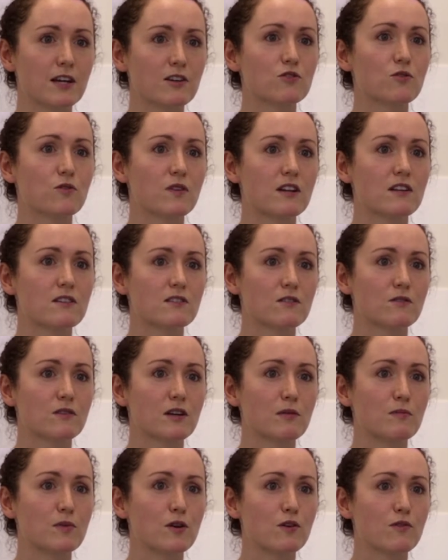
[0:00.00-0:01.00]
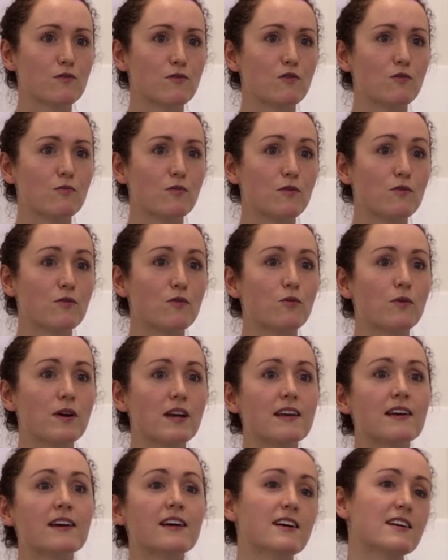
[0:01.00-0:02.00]
make sure that it's looking beautiful before
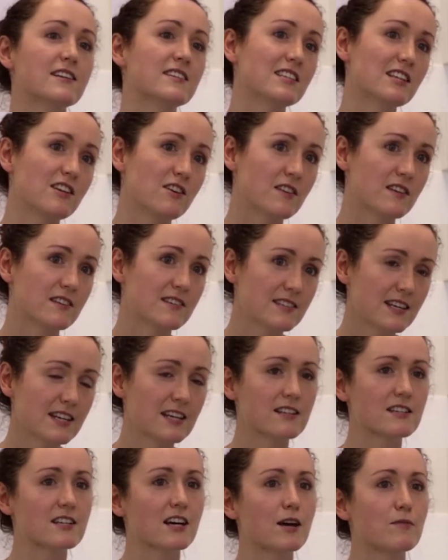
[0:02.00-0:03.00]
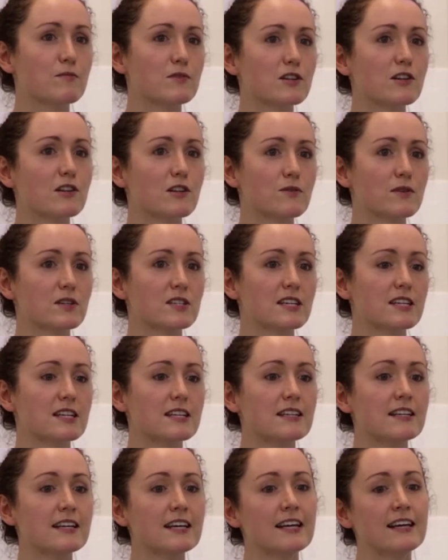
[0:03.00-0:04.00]
we see you the second time to glue it in.